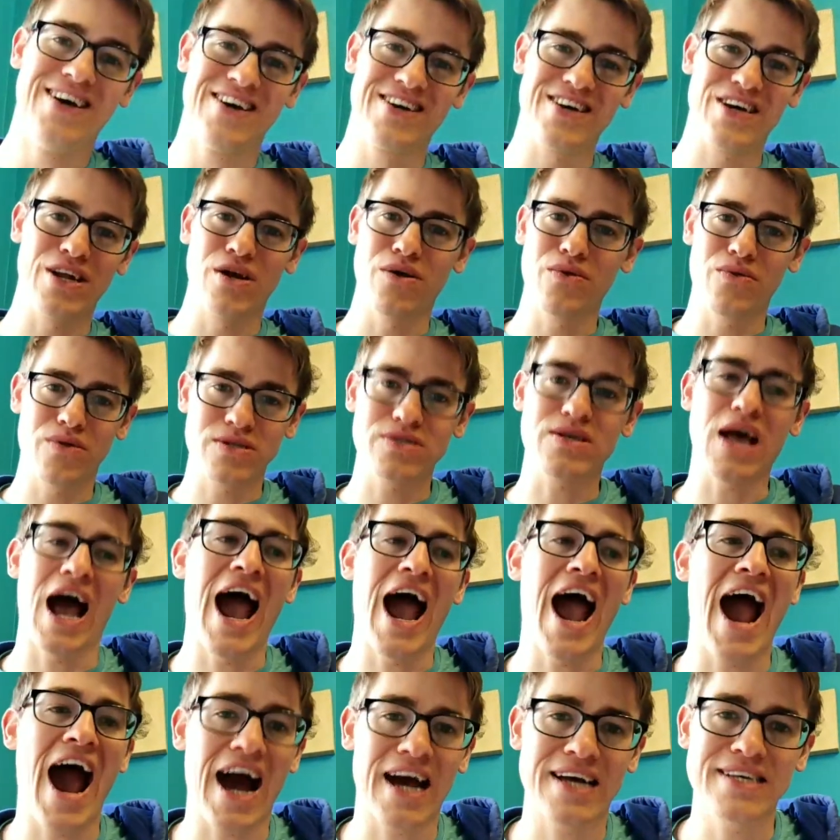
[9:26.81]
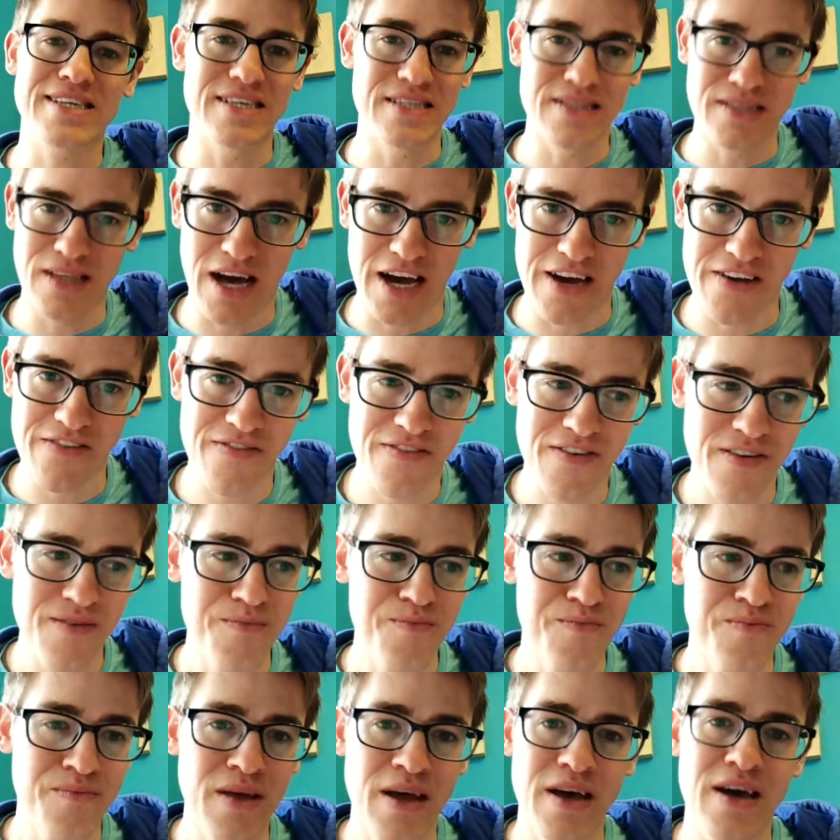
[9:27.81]
There's hacks in life
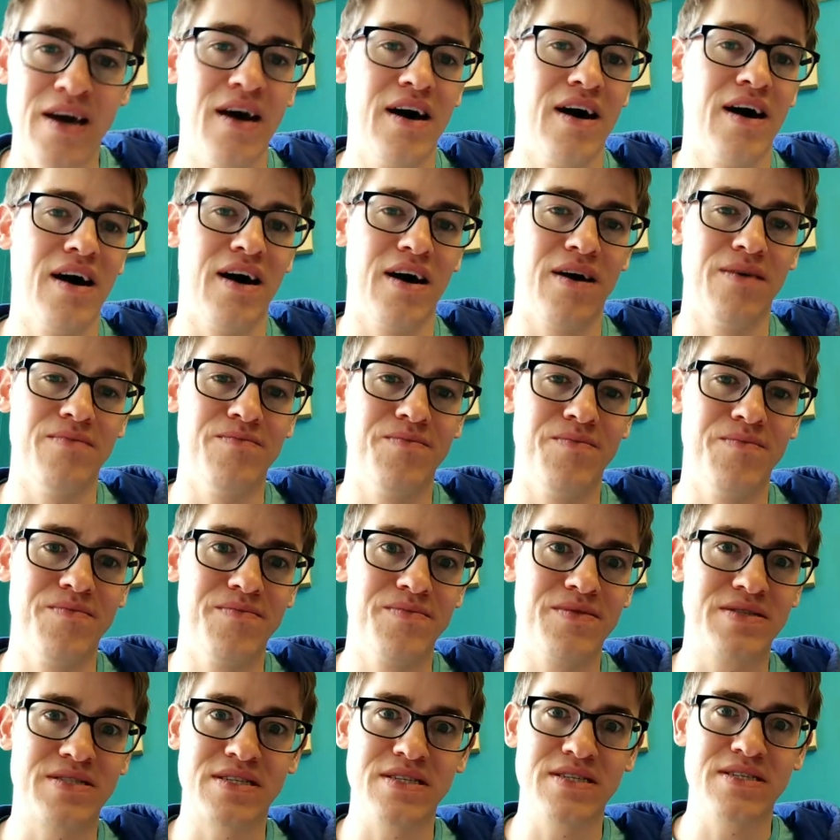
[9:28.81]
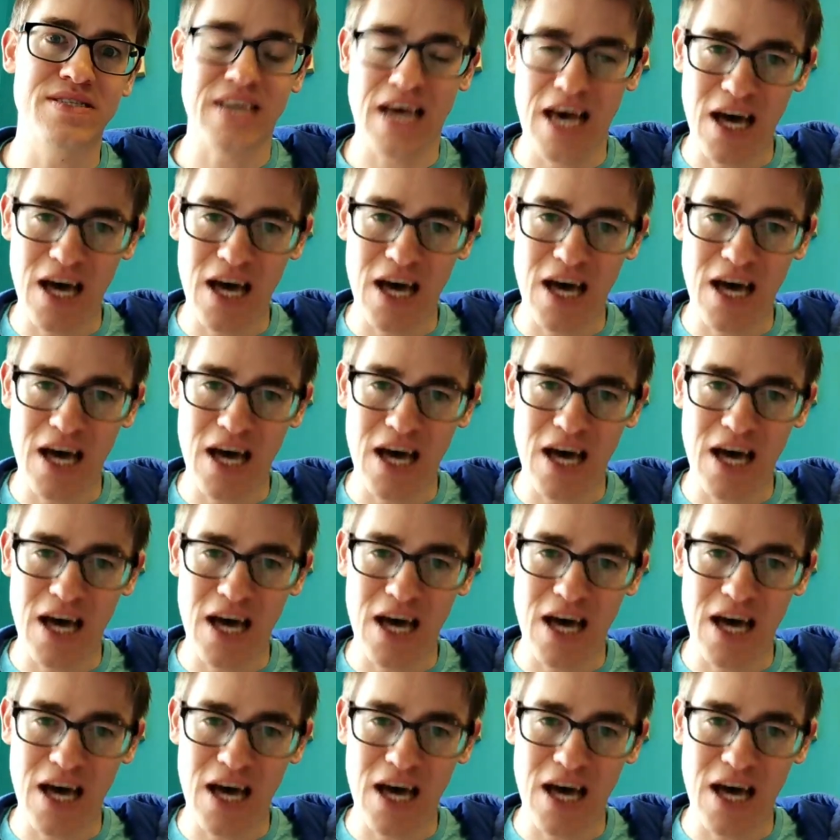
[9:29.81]
to